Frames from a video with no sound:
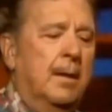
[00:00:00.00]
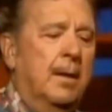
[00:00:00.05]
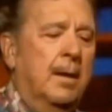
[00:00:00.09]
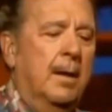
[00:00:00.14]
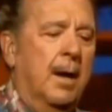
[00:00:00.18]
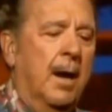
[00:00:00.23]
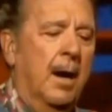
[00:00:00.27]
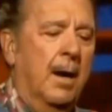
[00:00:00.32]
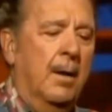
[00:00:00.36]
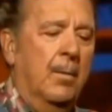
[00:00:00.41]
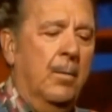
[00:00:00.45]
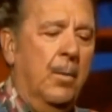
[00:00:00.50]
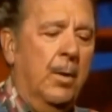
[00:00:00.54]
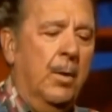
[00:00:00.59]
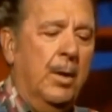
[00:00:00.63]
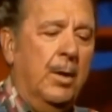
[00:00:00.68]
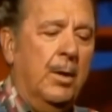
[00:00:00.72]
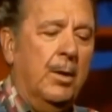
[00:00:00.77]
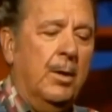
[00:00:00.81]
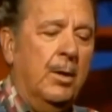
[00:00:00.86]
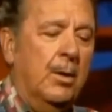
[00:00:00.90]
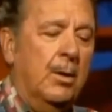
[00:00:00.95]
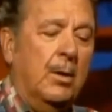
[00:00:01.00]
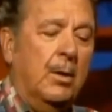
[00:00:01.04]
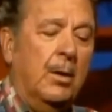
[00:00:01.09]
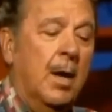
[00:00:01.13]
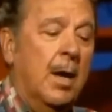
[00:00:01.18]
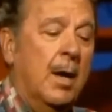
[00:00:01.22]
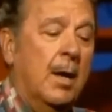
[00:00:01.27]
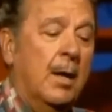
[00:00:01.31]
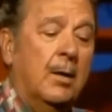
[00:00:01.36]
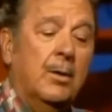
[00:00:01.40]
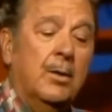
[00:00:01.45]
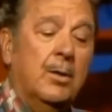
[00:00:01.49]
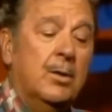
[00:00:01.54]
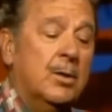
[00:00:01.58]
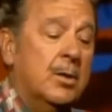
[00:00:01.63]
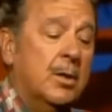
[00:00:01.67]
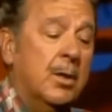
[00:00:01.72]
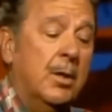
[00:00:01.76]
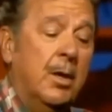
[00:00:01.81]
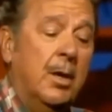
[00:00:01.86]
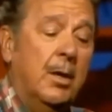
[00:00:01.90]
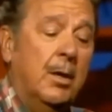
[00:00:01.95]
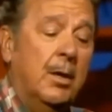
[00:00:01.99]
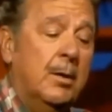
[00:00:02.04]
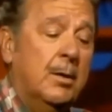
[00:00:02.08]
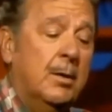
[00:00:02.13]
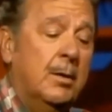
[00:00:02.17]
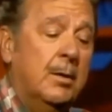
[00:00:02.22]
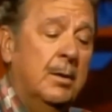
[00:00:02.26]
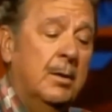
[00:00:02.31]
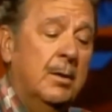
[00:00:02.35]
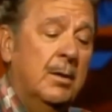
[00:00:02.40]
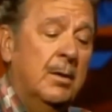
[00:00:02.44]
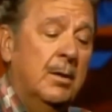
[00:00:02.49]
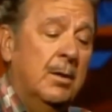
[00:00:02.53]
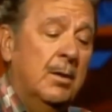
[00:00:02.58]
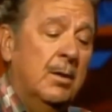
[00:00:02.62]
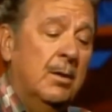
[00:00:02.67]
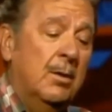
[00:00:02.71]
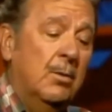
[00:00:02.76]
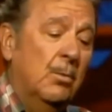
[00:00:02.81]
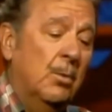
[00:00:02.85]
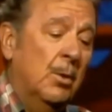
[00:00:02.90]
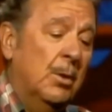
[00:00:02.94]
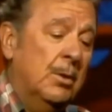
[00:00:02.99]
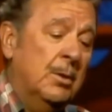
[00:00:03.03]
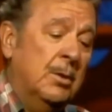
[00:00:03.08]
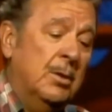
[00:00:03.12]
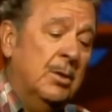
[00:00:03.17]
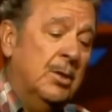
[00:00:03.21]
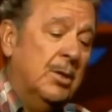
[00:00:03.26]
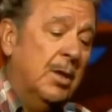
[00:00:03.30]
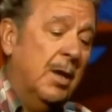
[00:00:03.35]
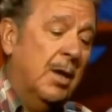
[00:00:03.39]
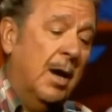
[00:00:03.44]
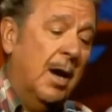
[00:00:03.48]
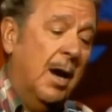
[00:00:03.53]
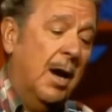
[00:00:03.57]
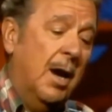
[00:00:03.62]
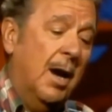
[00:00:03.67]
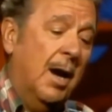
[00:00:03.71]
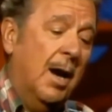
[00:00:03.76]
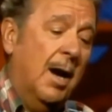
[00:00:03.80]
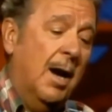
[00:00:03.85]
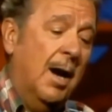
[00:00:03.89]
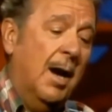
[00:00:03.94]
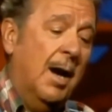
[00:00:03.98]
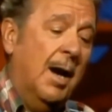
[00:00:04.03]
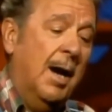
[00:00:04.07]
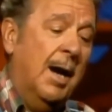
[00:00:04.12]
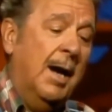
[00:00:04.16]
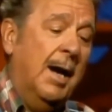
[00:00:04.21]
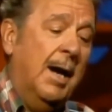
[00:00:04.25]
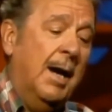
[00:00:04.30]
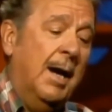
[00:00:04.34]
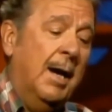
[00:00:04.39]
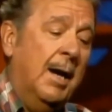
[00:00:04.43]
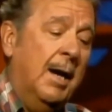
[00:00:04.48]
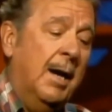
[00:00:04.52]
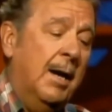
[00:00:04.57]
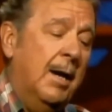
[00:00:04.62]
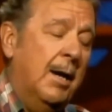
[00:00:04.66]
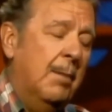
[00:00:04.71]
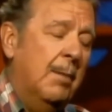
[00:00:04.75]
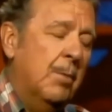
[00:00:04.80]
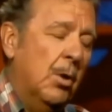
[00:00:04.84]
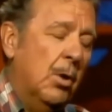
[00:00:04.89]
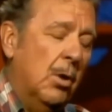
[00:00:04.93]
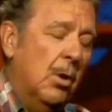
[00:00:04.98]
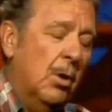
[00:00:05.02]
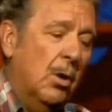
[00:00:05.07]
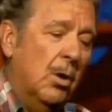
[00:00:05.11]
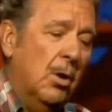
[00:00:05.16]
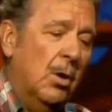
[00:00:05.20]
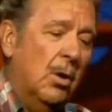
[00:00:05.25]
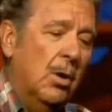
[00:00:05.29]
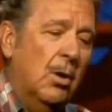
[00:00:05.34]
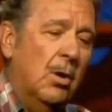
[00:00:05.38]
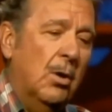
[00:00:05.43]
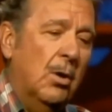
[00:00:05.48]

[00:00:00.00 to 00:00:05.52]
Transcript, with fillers: And when it looked like the sun wouldn't shine anymore.